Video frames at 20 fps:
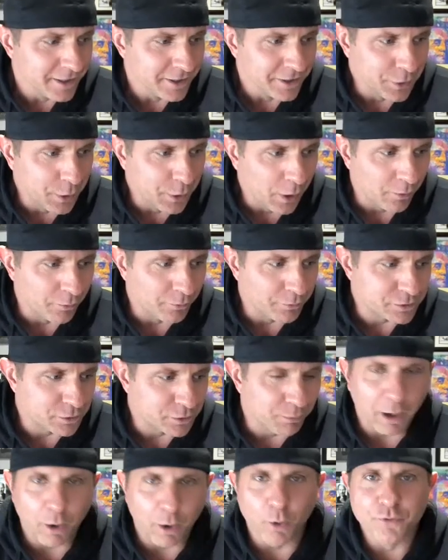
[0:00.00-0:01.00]
you know, so
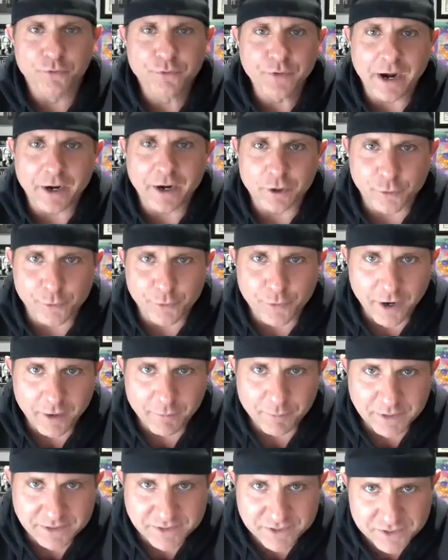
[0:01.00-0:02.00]
my whole entire career,
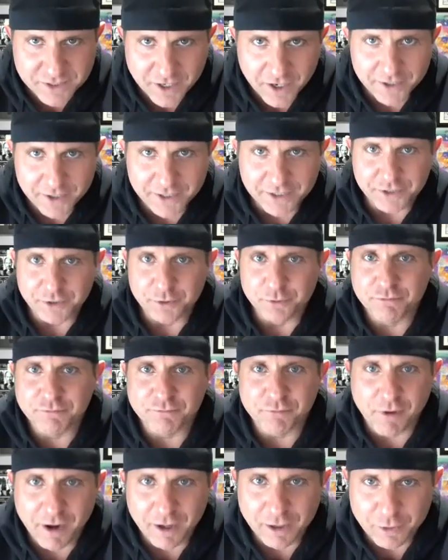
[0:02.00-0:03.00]
I've been studying you,
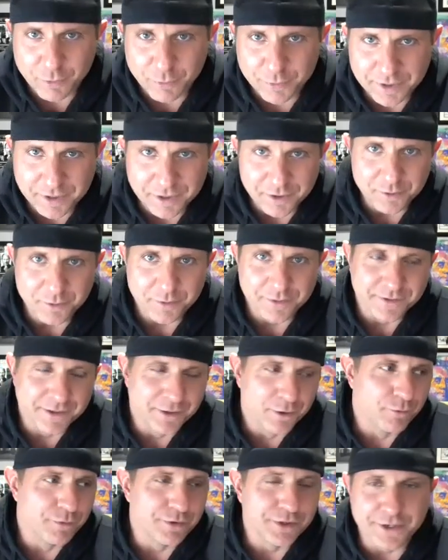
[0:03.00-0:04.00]
following you, and then
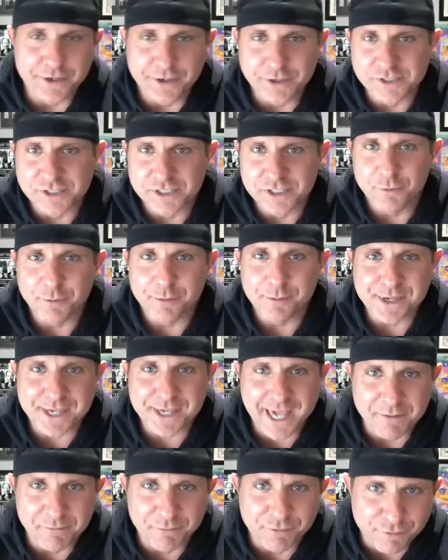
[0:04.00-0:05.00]
over the years, you know, we
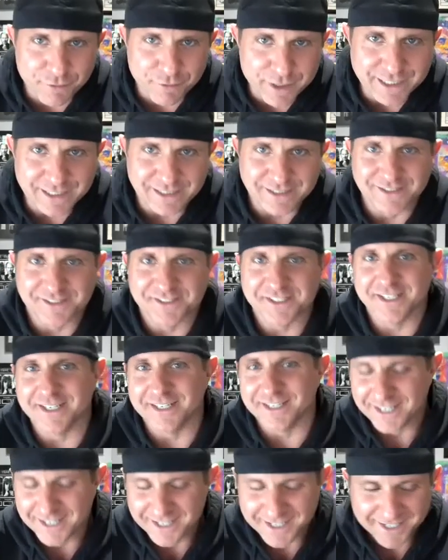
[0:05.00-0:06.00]
became friends,
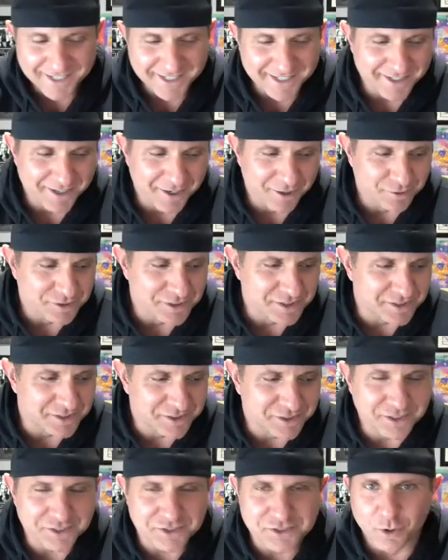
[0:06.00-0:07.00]
and you know, just
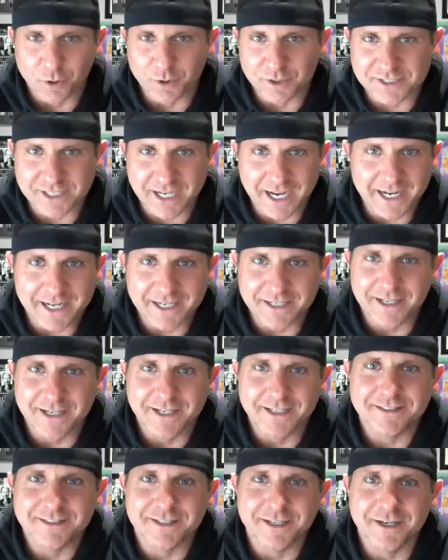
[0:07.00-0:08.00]
just so excited
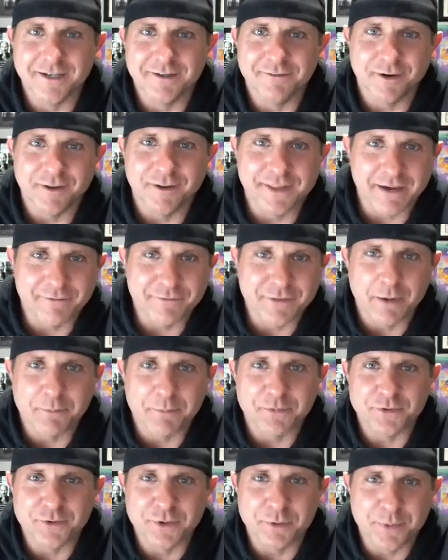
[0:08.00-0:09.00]
to, to finally have the
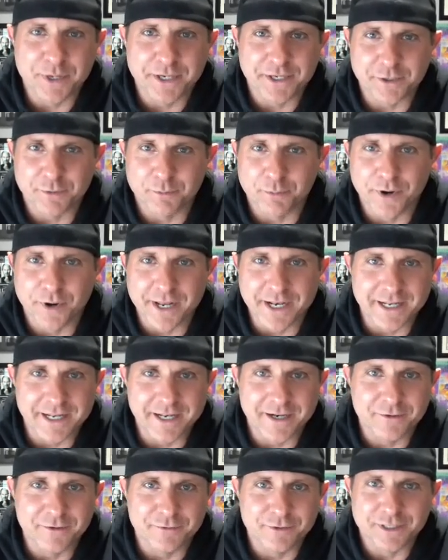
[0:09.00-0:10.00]
opportunity to pick your brain and
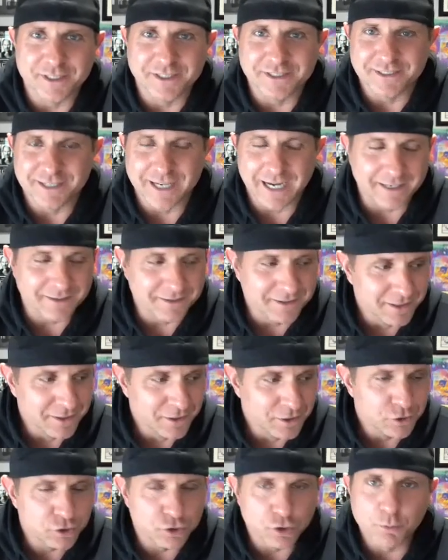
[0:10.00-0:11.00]
interview, because you got
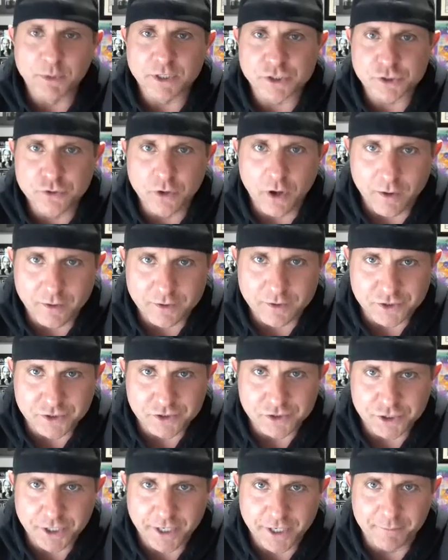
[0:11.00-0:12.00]
so much knowledge to
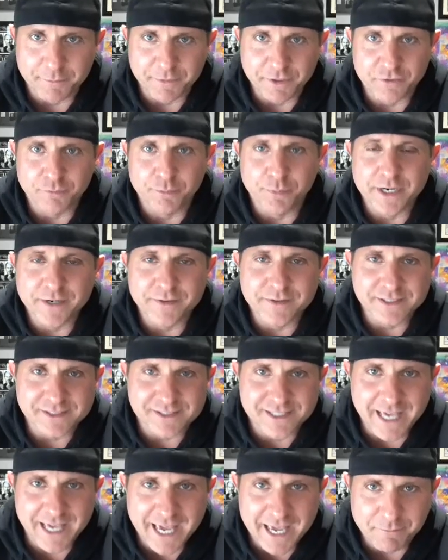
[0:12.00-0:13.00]
share. I mean, you've been in this
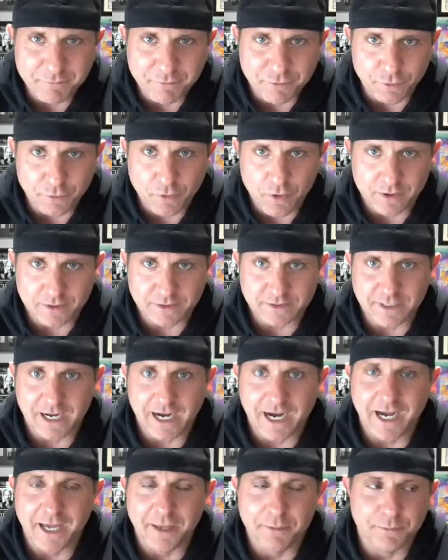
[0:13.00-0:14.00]
game for a long
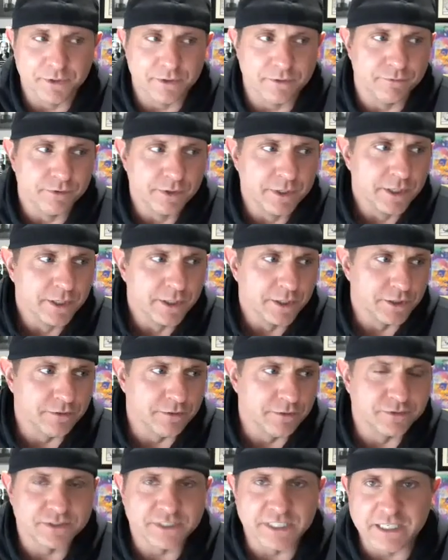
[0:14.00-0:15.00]
time. You've
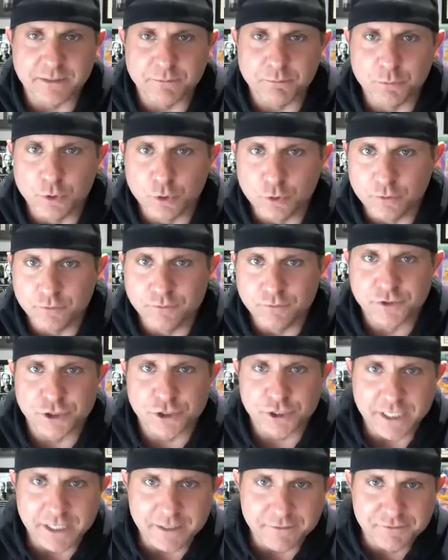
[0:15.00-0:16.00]
you've seen moves,
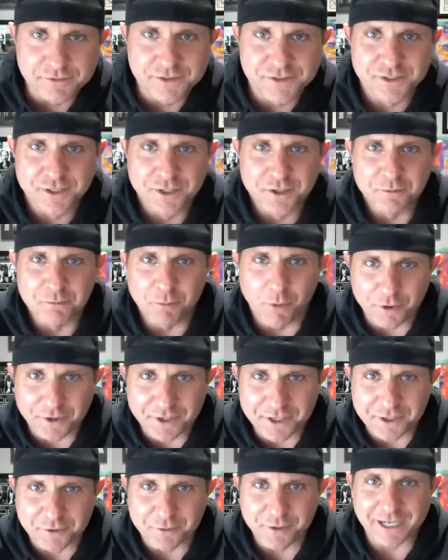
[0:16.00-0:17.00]
shifts,
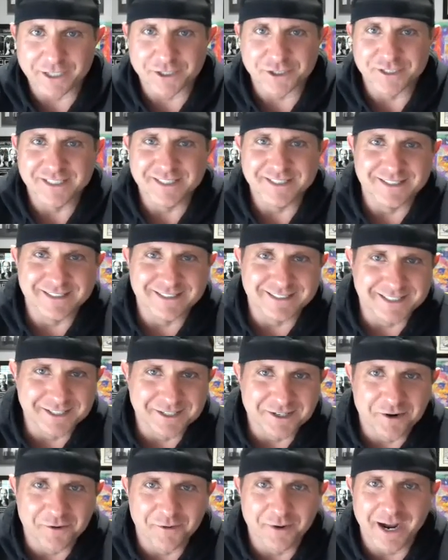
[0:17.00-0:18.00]
market corrections, you
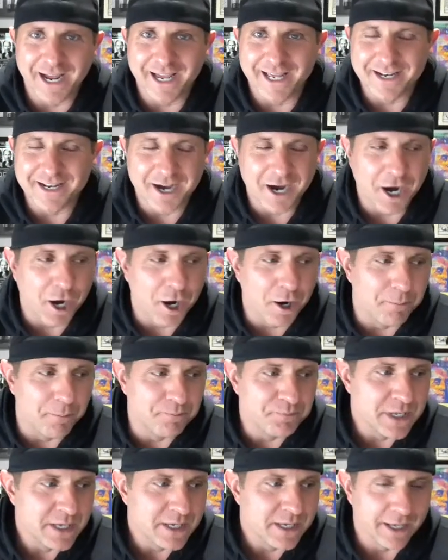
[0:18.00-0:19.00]
know, right? Um,
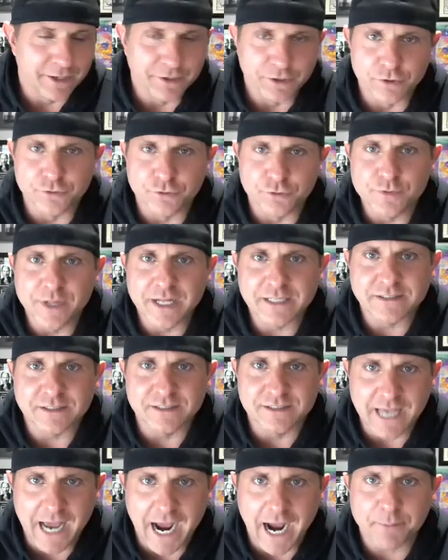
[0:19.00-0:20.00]
and you're a dude that's
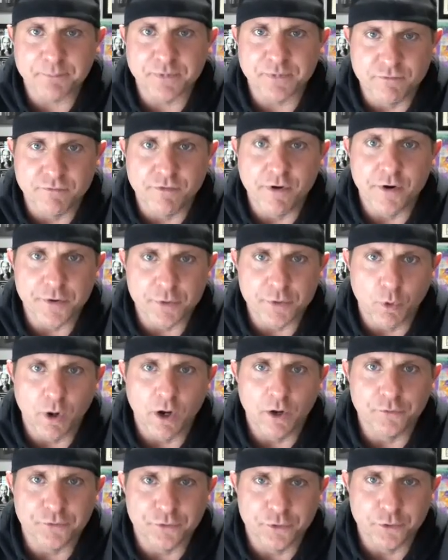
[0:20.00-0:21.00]
adapted very
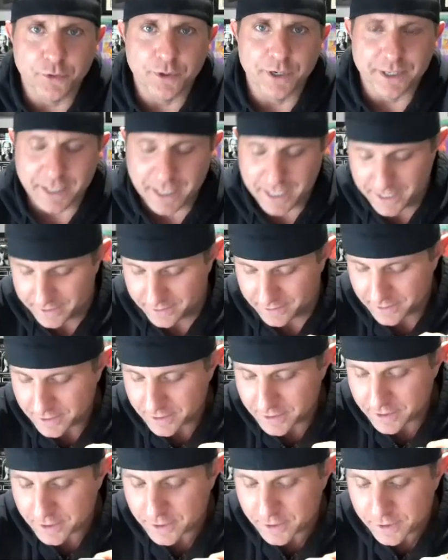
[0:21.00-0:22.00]
well to it. And,
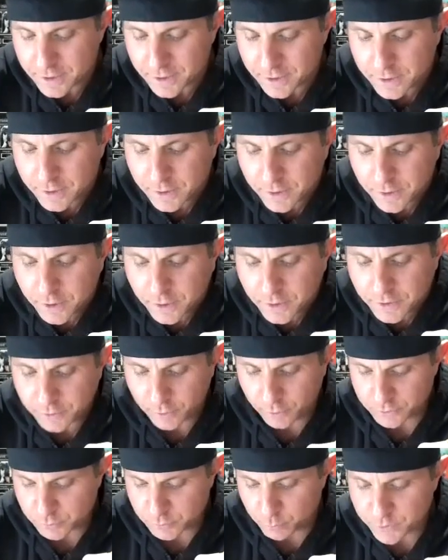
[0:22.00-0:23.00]
you
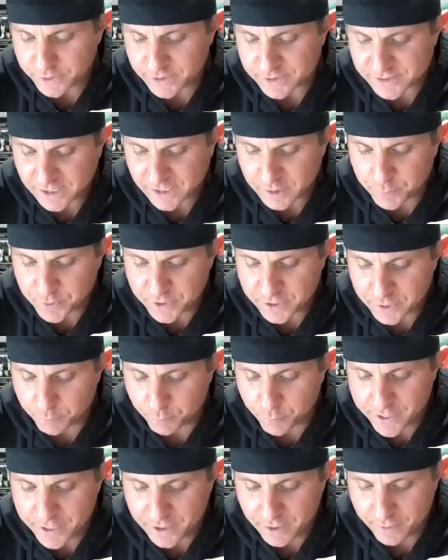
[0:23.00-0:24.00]
know, so really excited to pick your
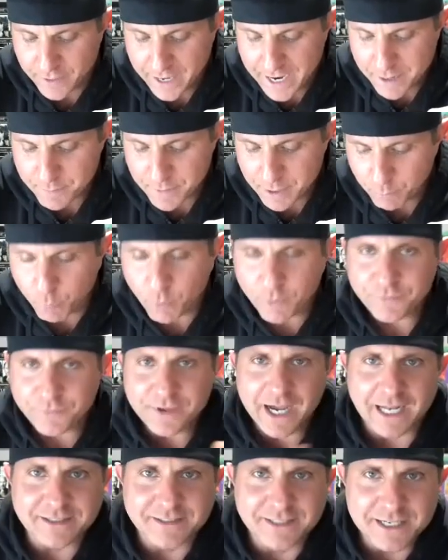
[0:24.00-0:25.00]
brain on that, man. One thing
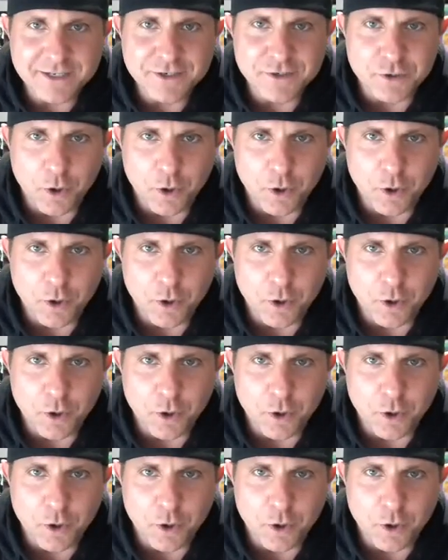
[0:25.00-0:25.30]
I didn't